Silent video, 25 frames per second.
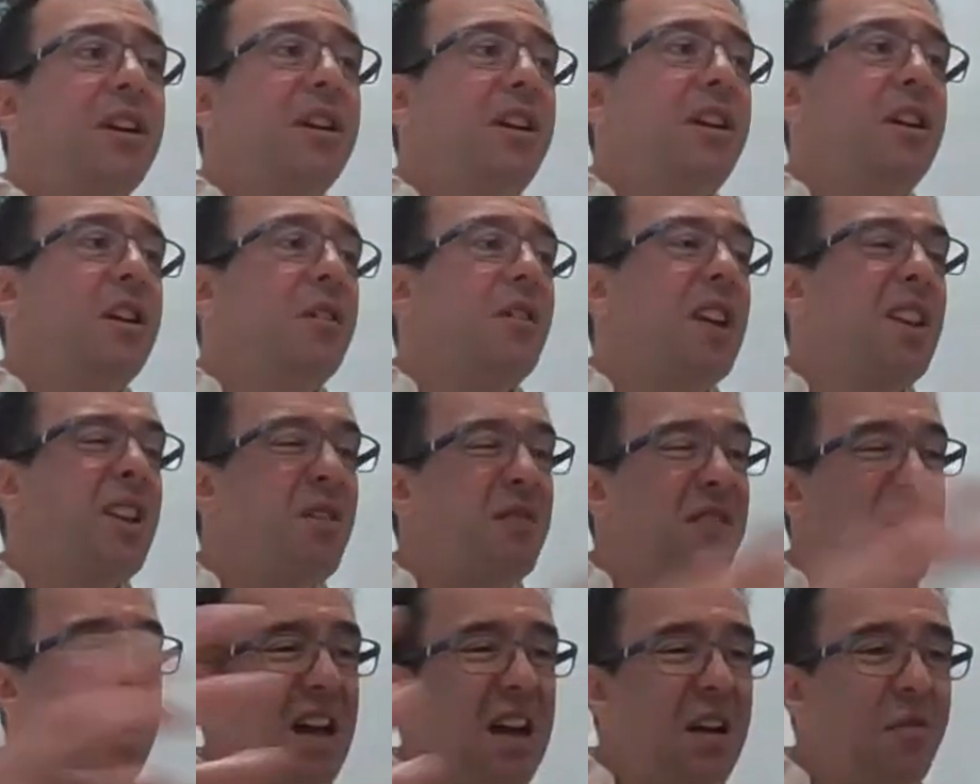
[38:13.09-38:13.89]
You know, they
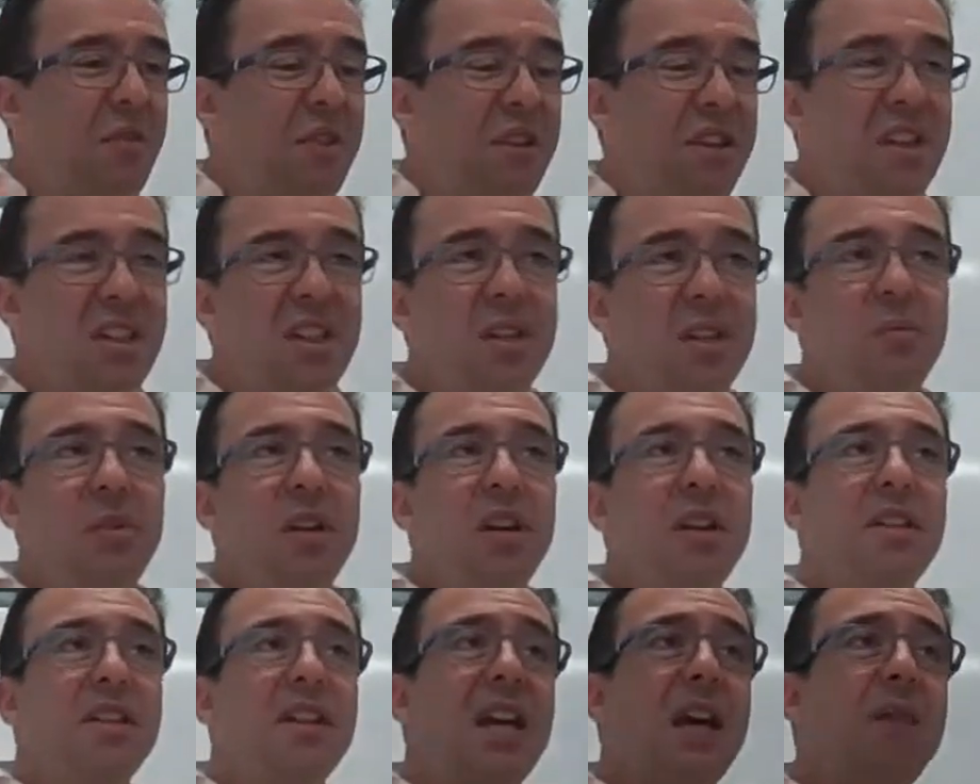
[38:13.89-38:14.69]
don't have the
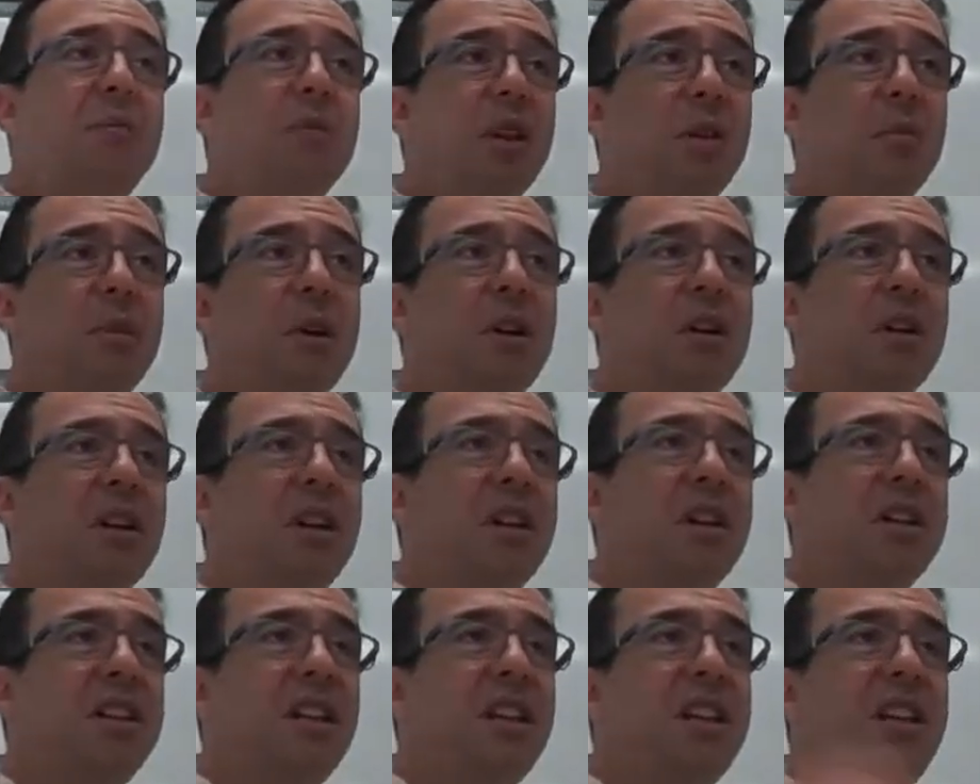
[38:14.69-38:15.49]
discipline of the capital
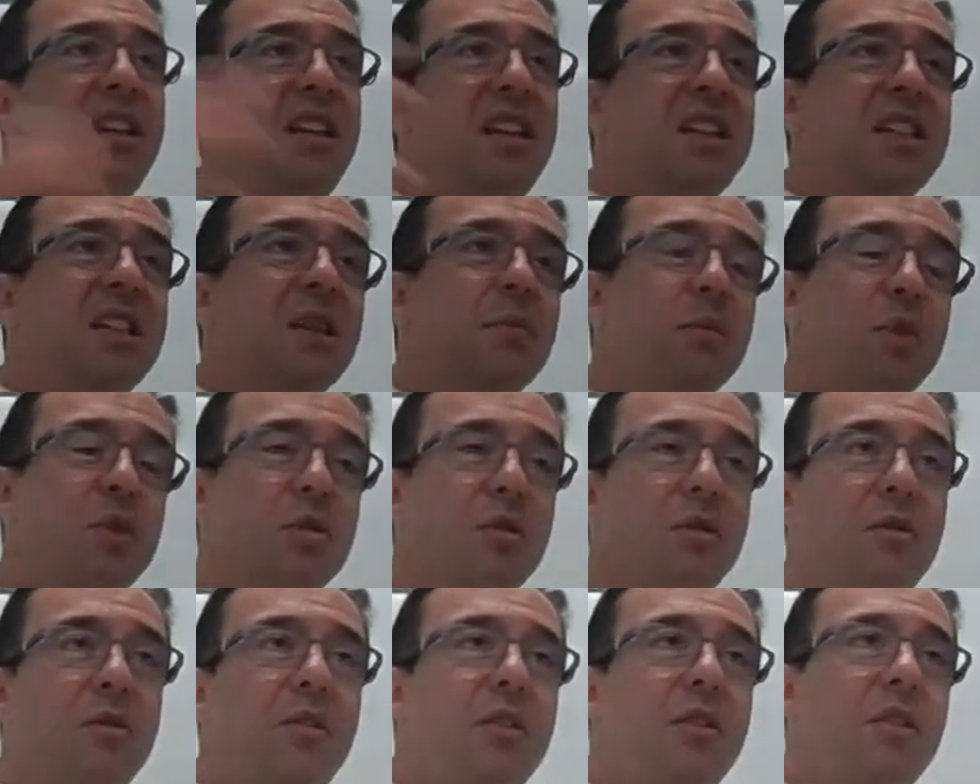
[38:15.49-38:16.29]
markets. They need some
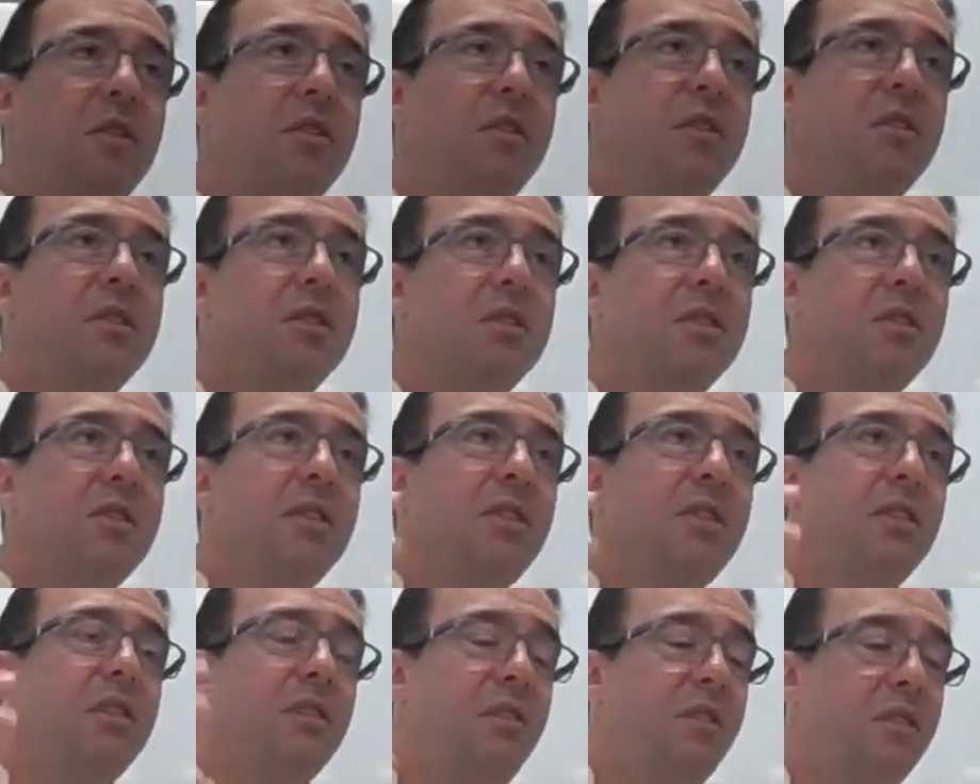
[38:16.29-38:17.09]
sort of third
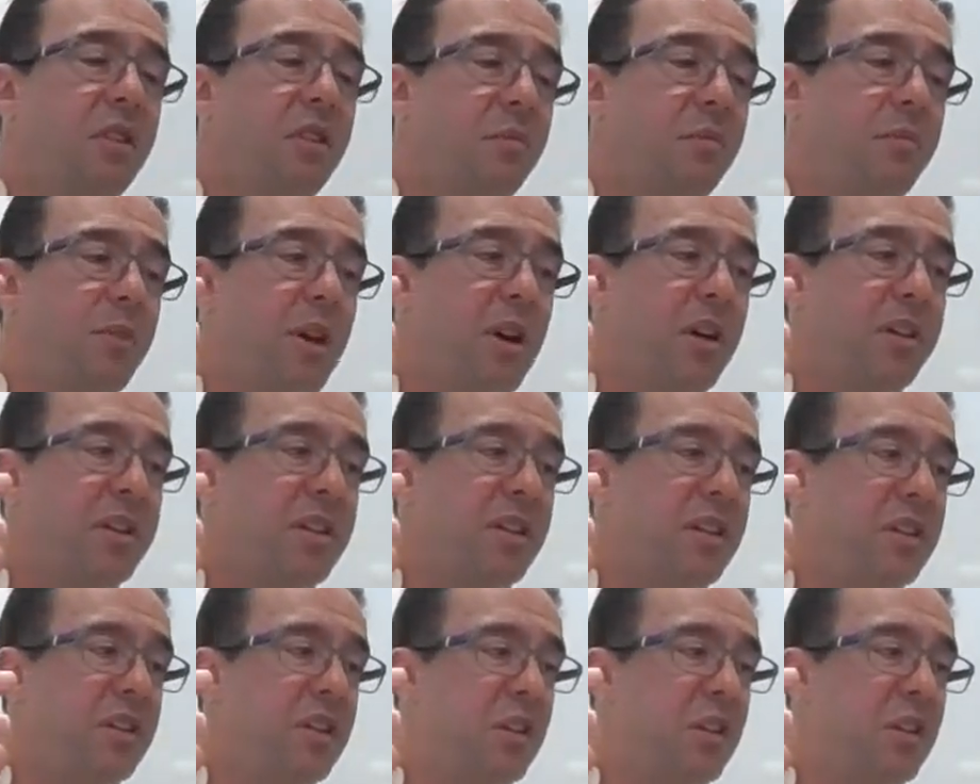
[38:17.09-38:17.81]
third party.